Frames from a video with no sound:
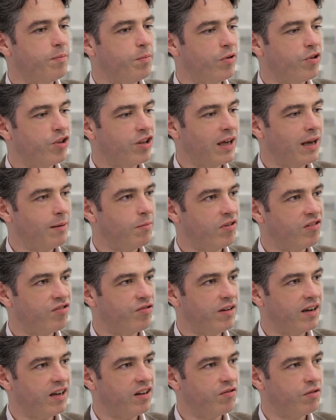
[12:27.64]
to push
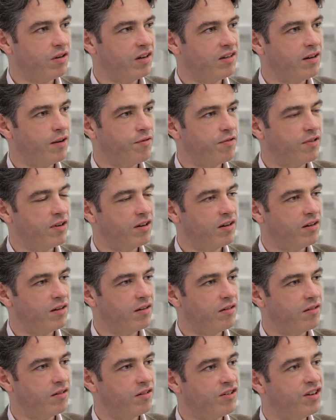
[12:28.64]
chemistry into a different
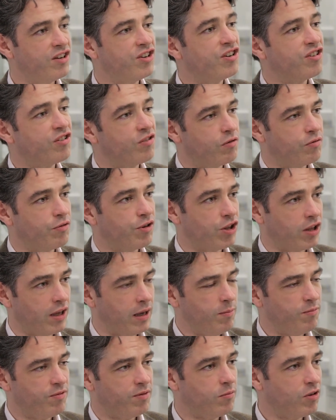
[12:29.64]
digital
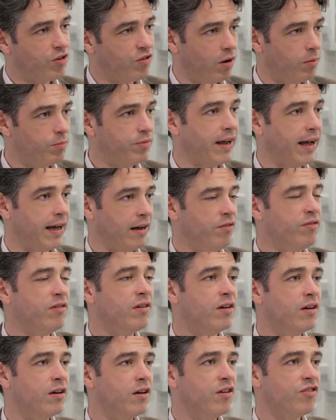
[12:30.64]
regime from the top down
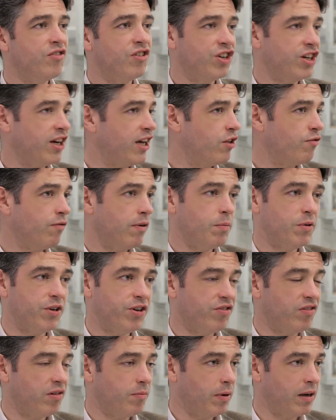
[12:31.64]
to change
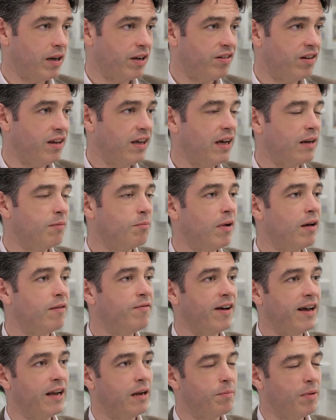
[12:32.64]
reproducibility and
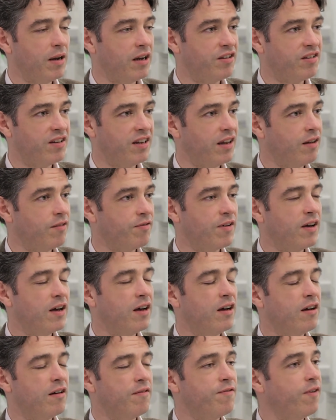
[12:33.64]
availability of
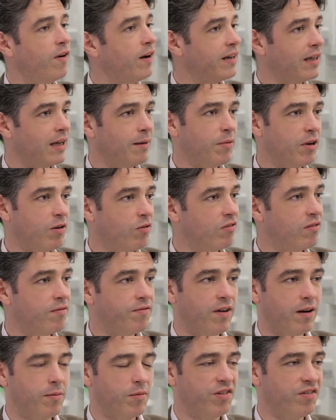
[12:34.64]
fine chemicals and
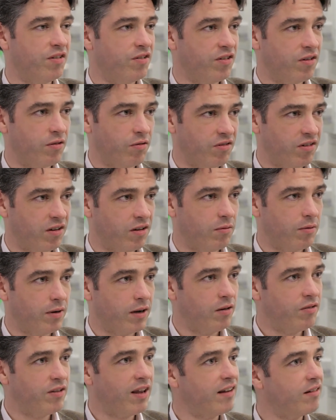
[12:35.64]
pharmaceuticals in the
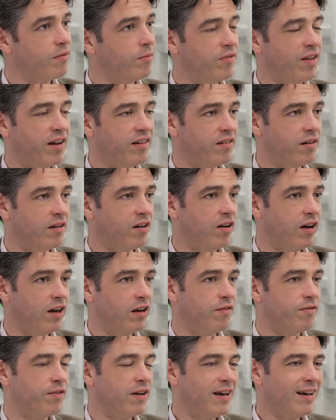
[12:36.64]
world. That, that's a
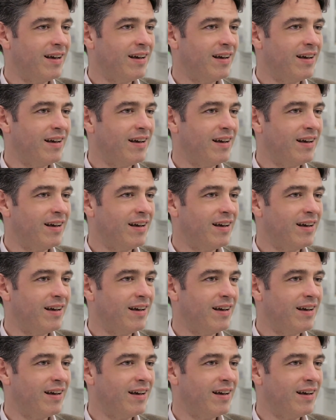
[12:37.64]
kind of